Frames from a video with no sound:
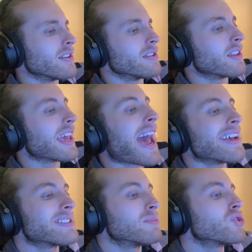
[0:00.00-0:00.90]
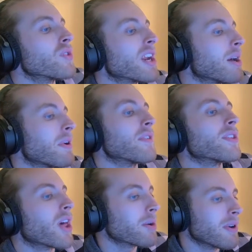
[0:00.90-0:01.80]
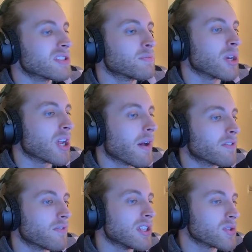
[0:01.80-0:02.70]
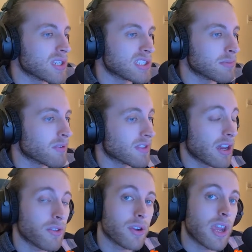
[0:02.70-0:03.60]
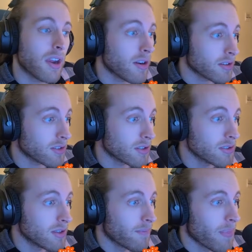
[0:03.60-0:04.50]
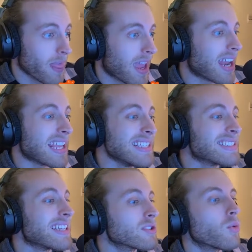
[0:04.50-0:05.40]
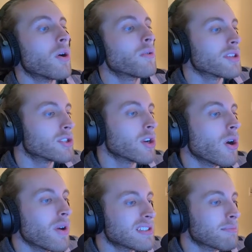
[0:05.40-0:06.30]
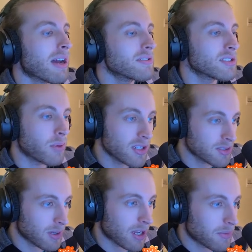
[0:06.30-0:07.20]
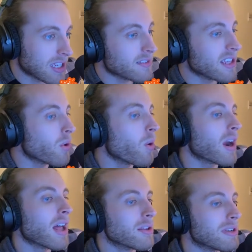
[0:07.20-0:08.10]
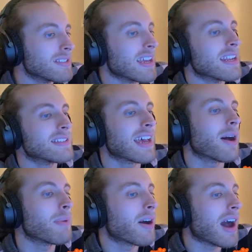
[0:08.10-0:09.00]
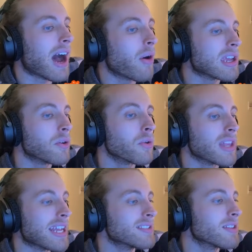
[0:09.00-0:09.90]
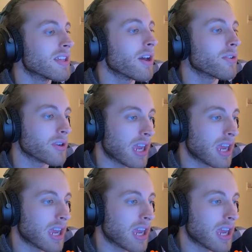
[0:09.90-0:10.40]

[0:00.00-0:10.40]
they asked him straight up, have you thought about spinoffs featuring some of the other characters? And he says, quote, the show is about SpongeBob. He's the core element, and it's about how he relates to the other